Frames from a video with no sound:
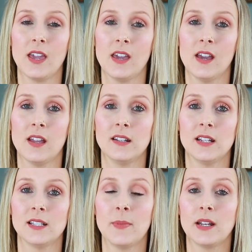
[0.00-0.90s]
and
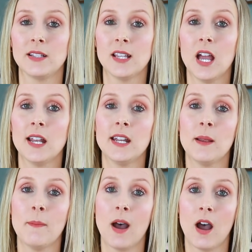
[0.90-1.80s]
it's about a son
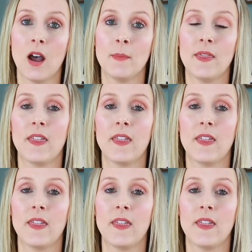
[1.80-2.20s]
and a mom.